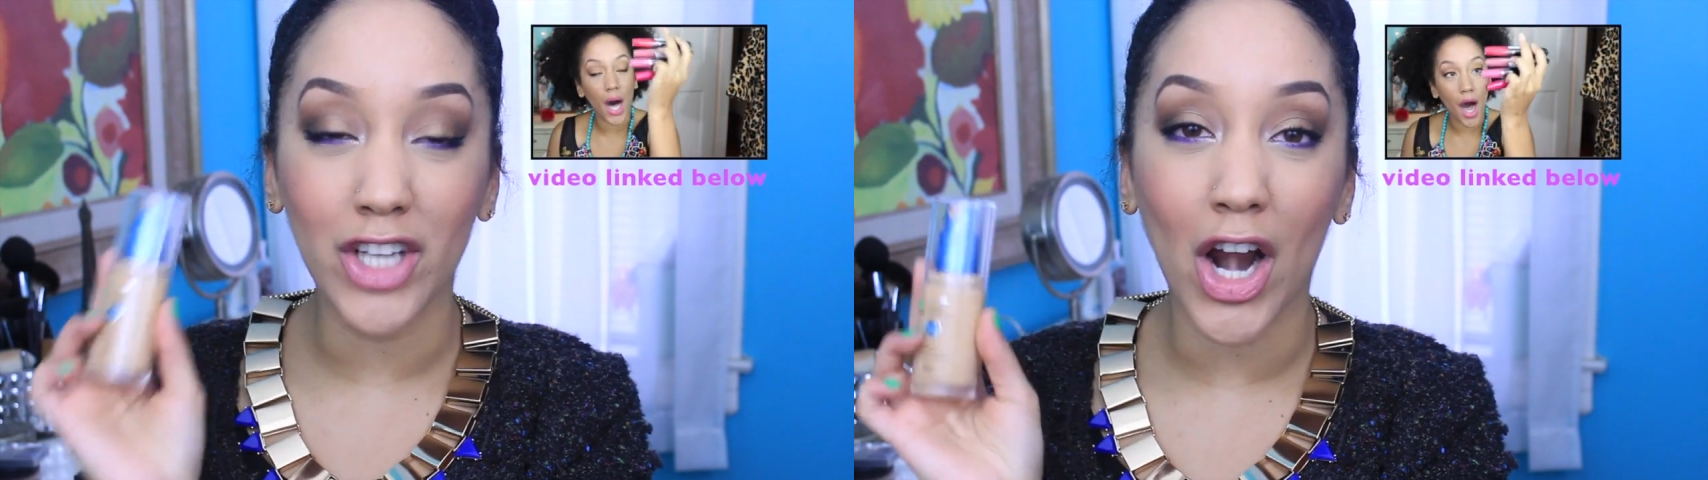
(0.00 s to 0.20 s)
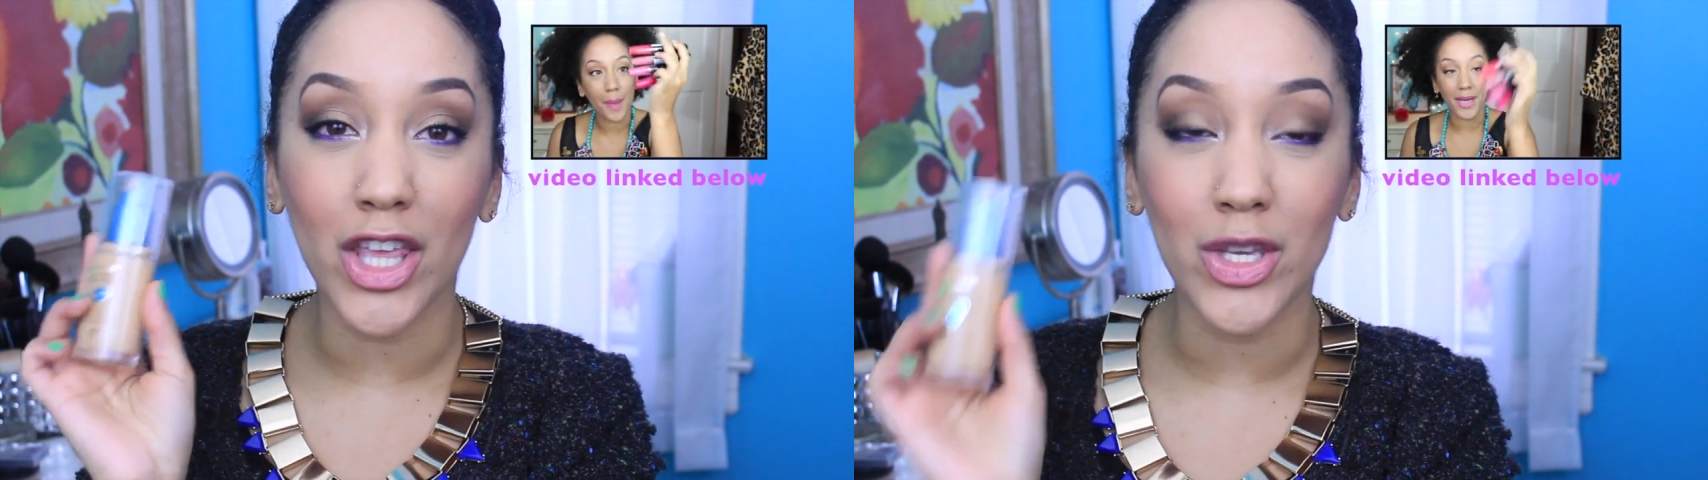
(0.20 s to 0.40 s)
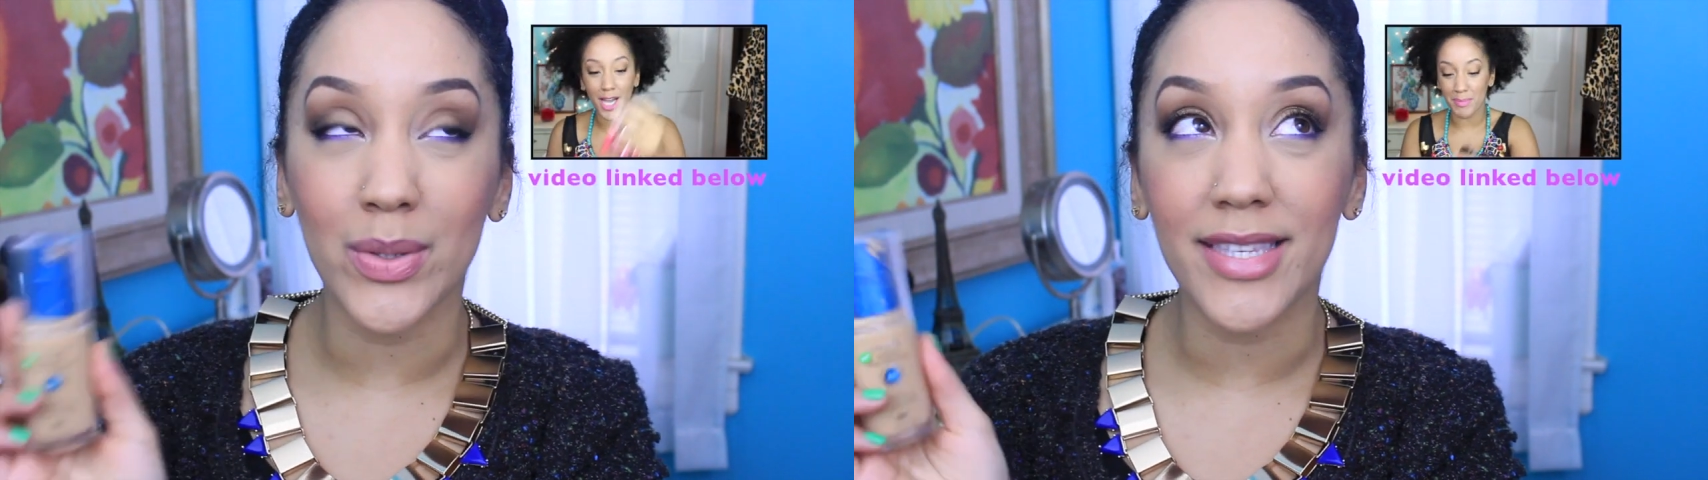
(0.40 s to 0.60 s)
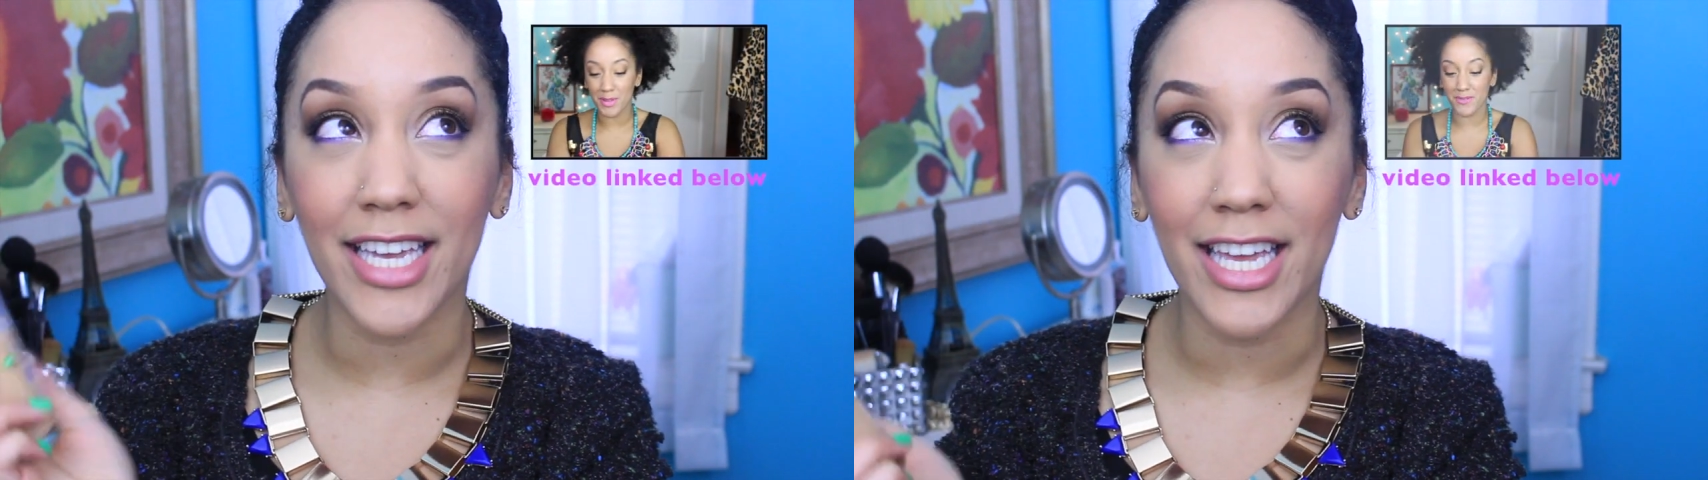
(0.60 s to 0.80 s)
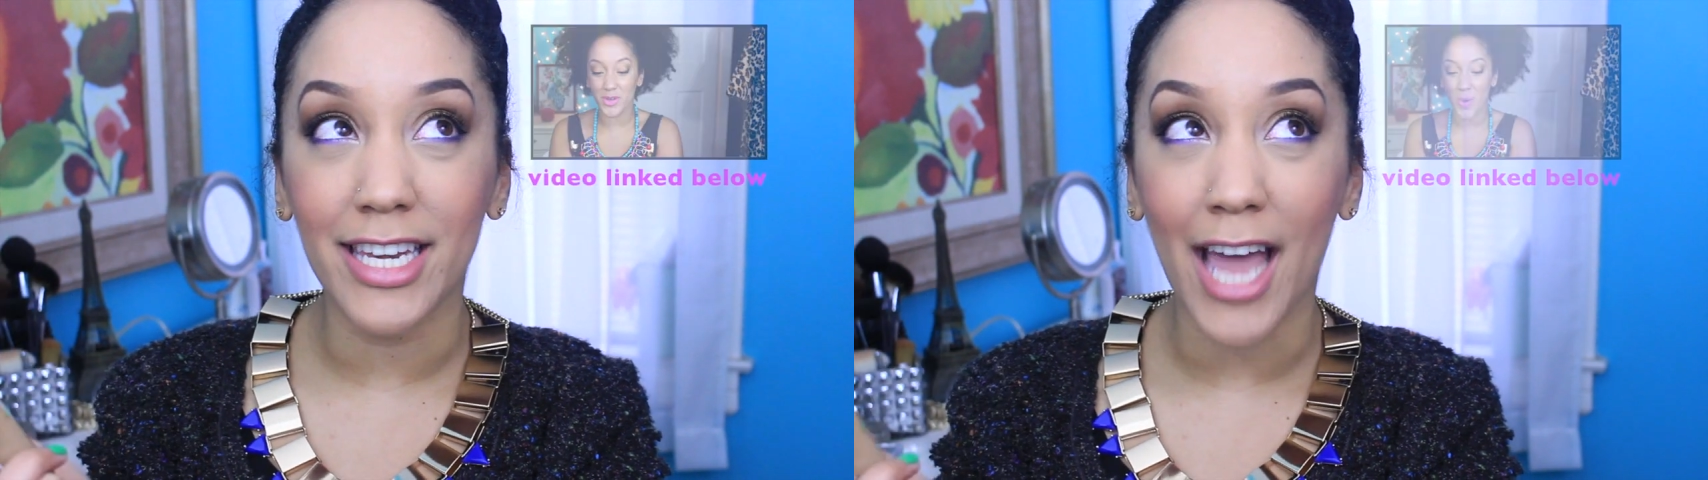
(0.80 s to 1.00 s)
started
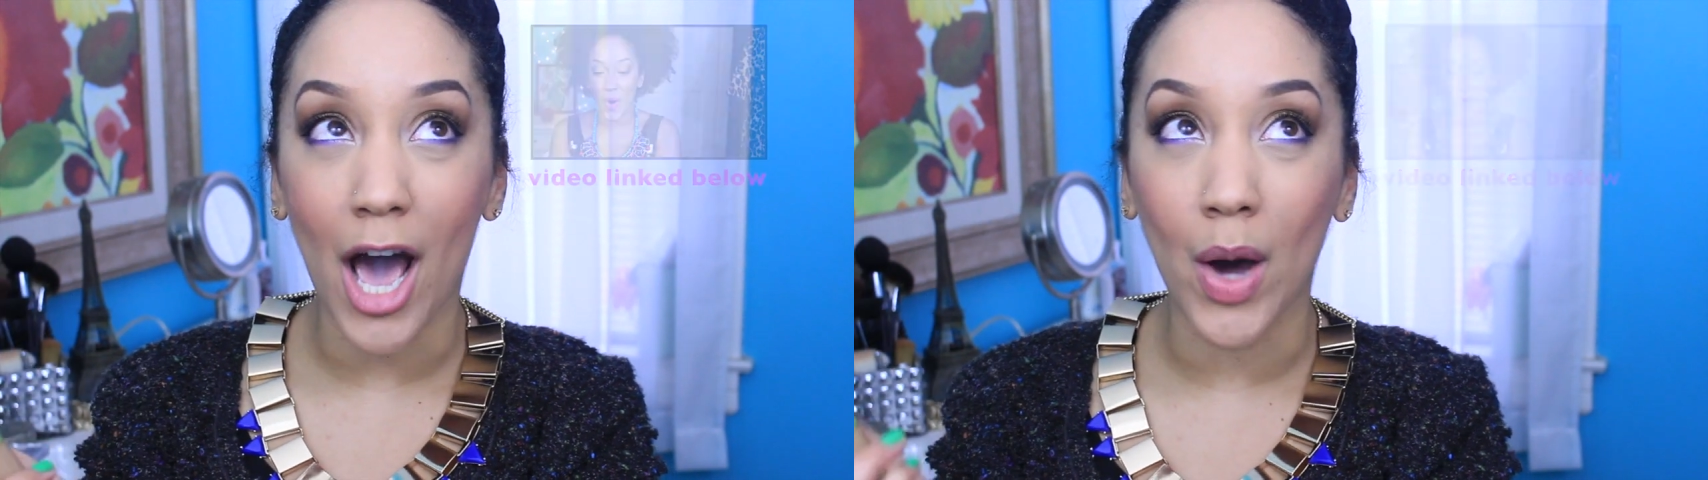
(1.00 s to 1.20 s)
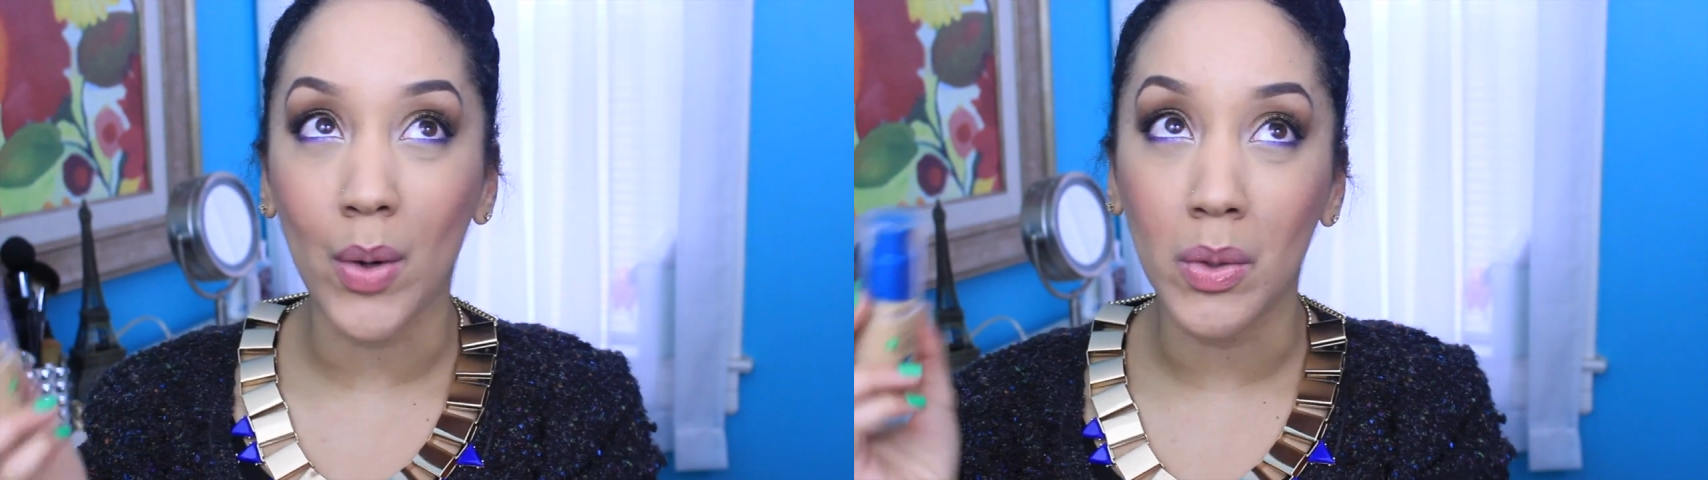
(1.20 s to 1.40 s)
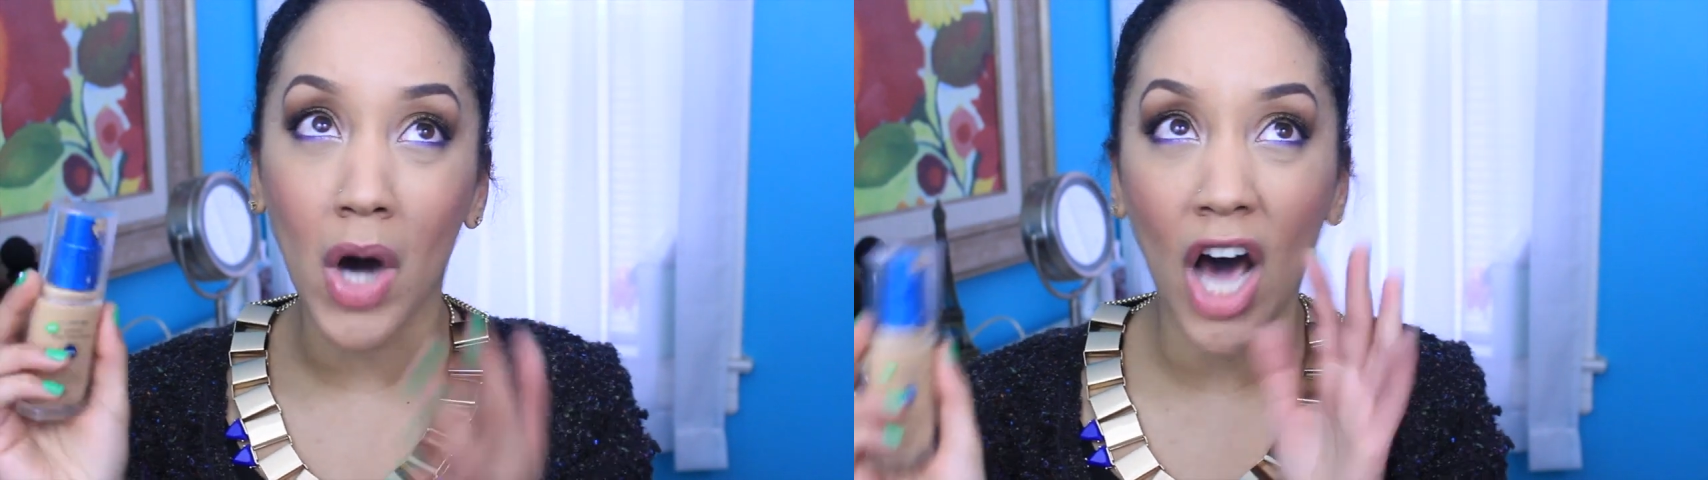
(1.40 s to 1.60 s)
using it now